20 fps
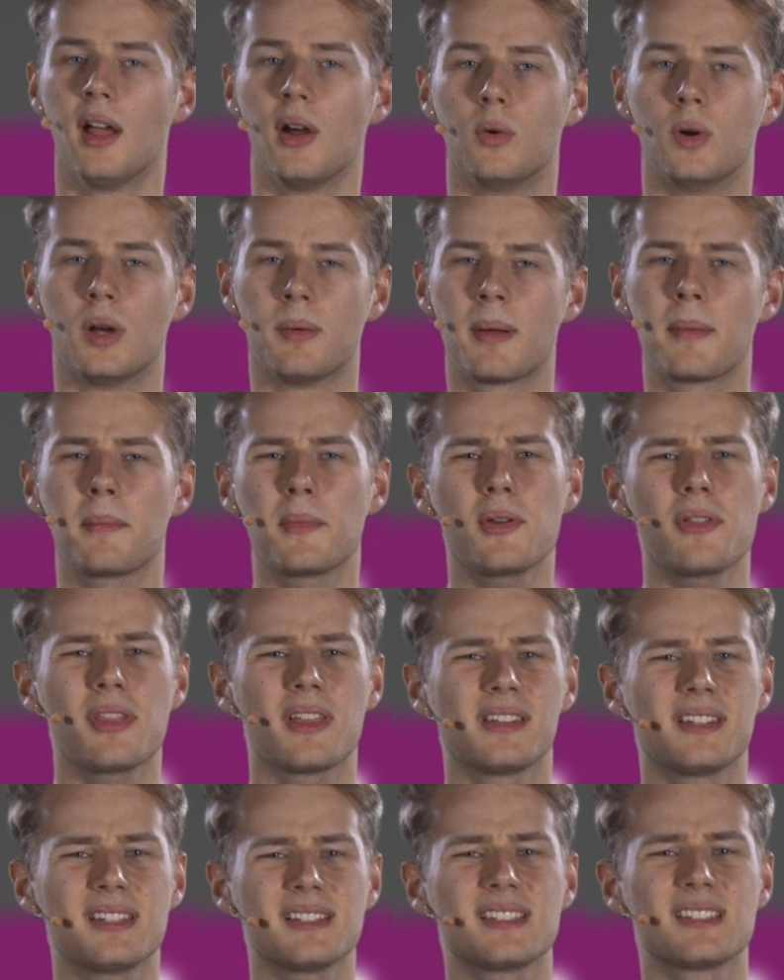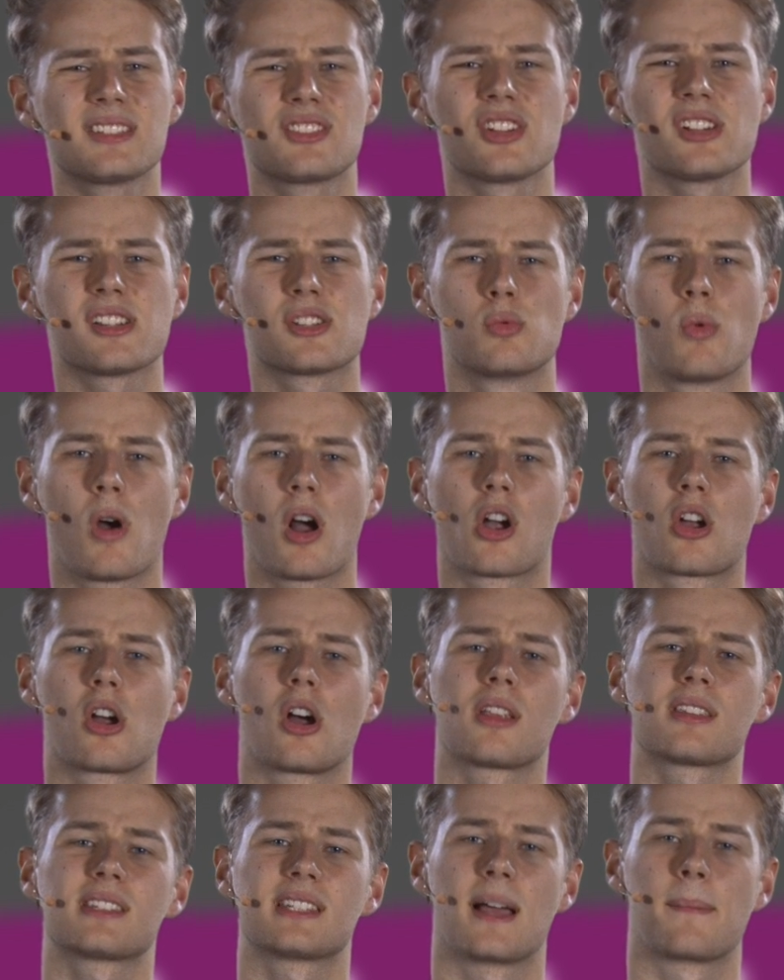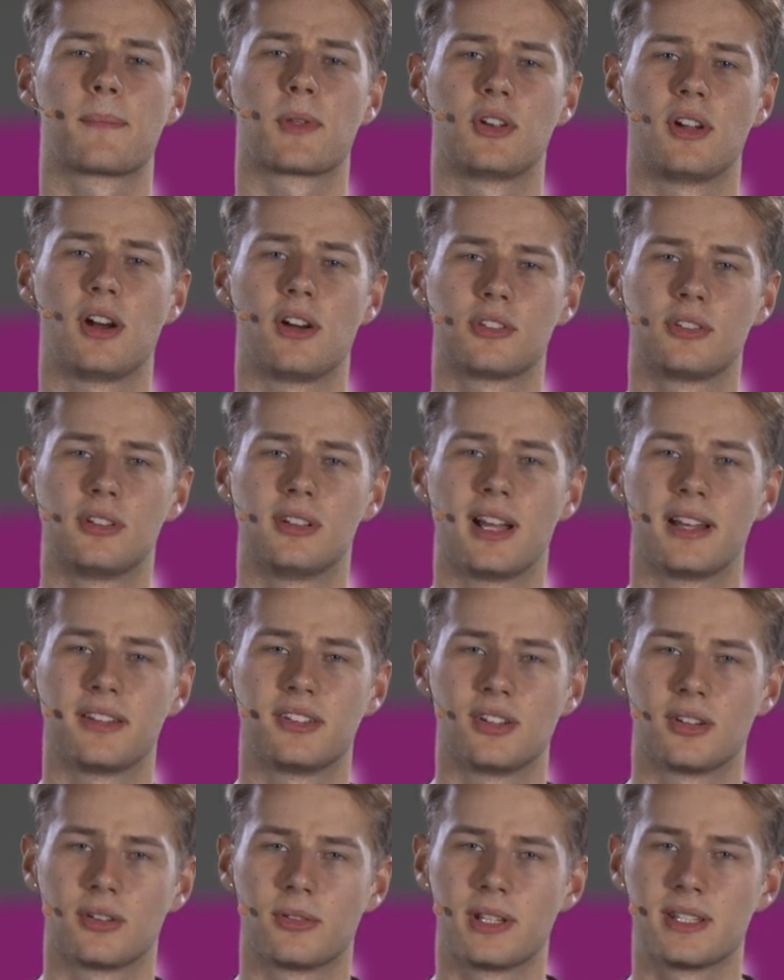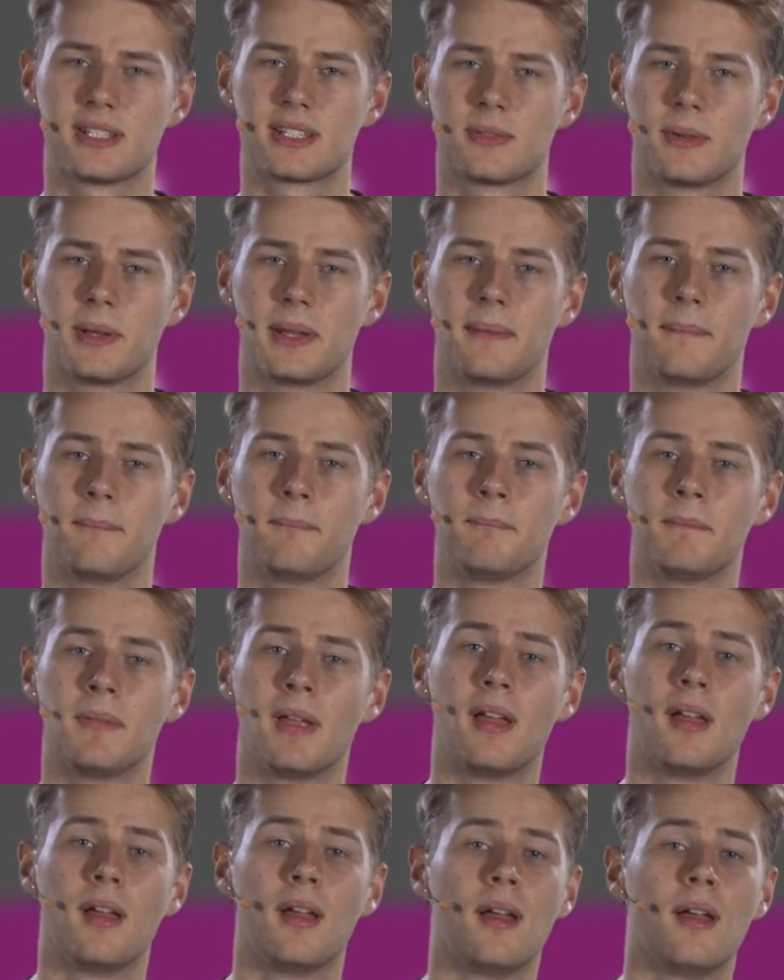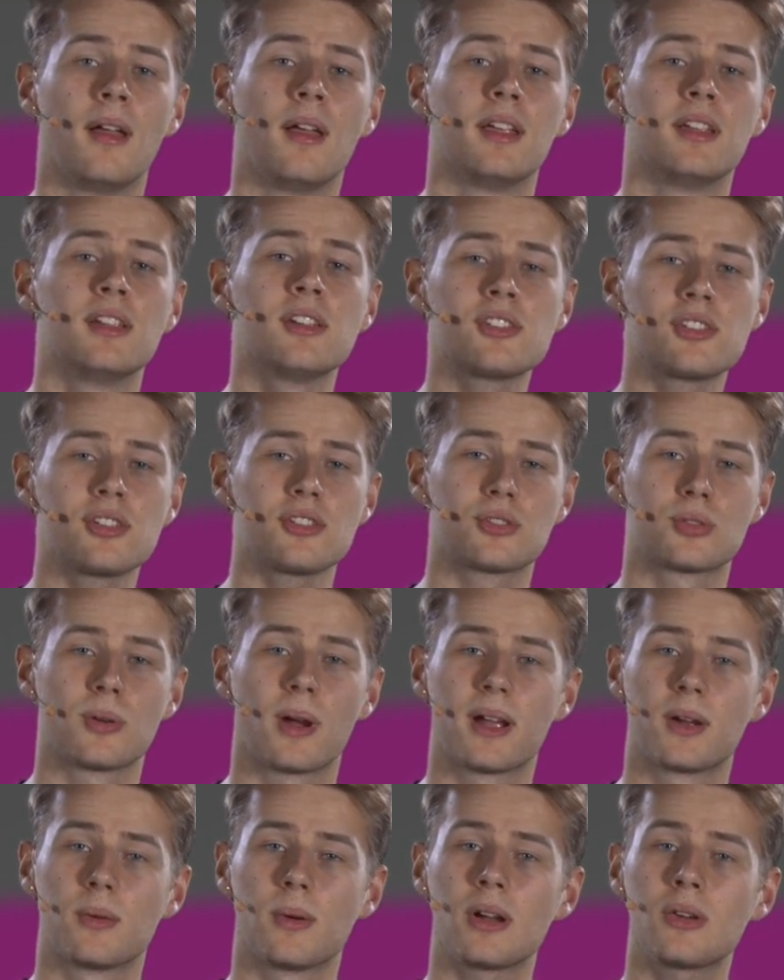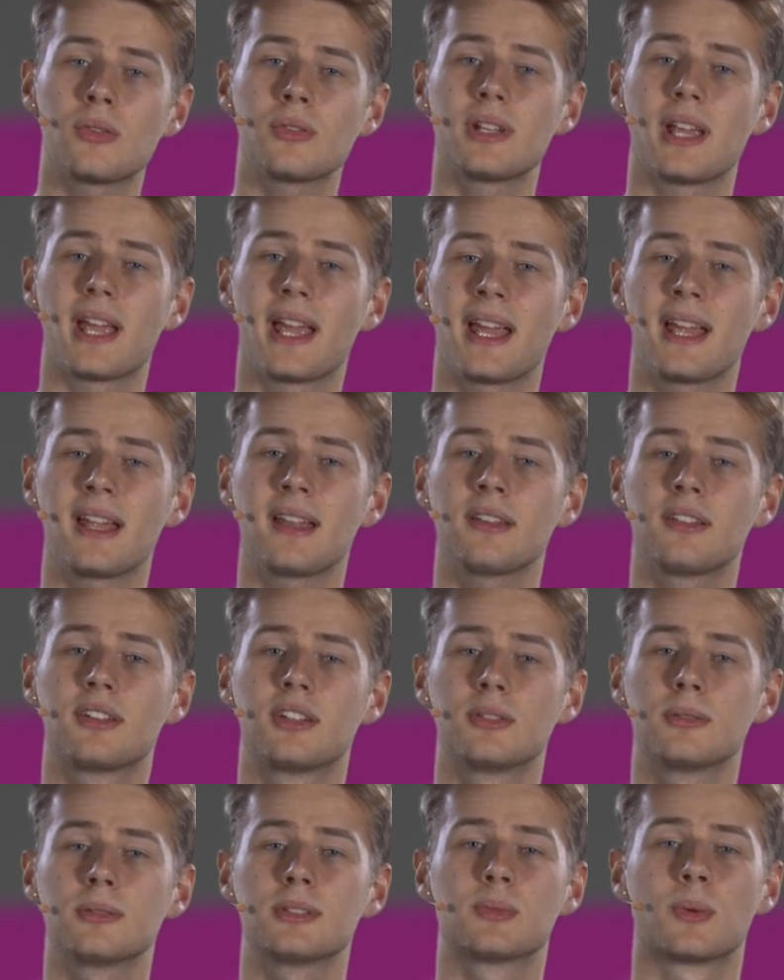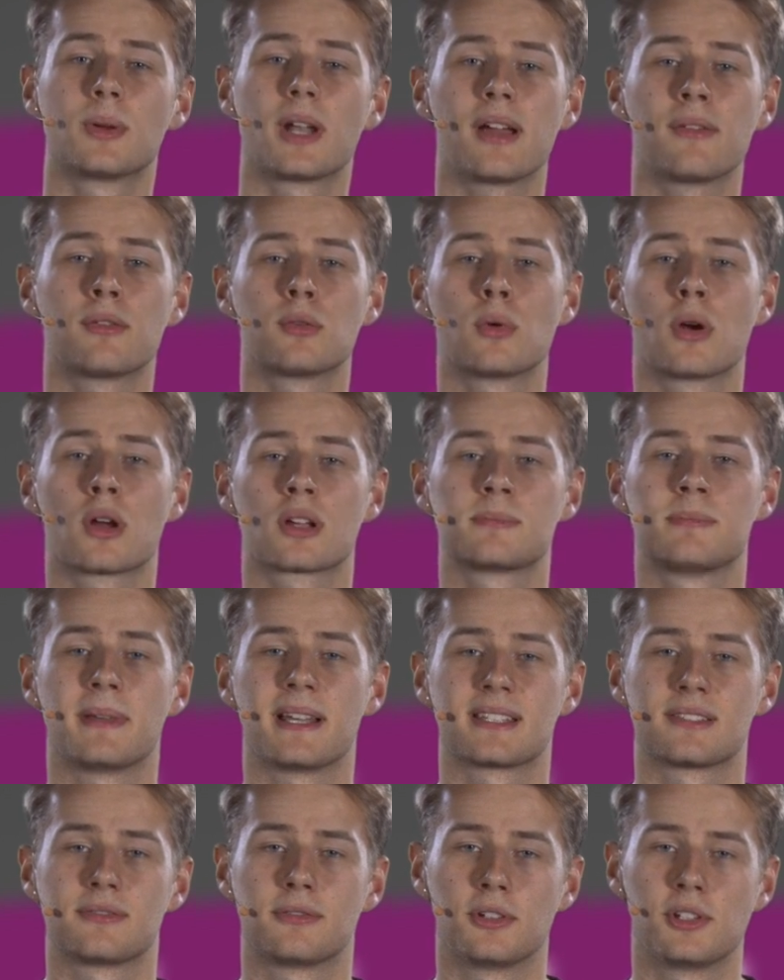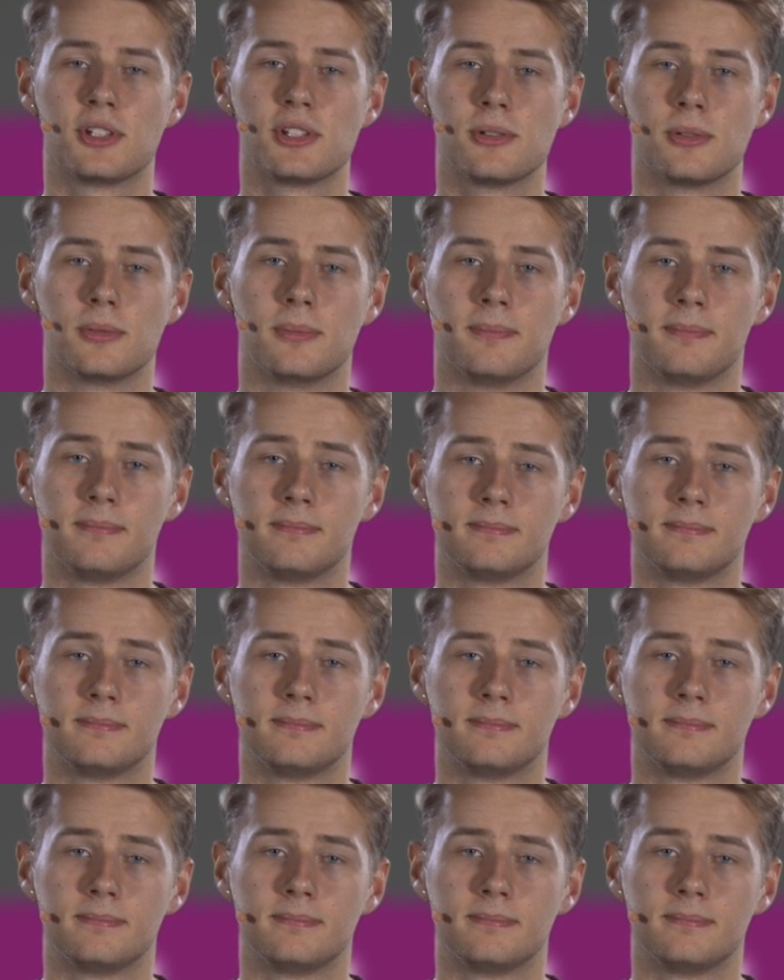Remember that this is just one concept on how to light your green screen. You should try around and use whatever works best for you.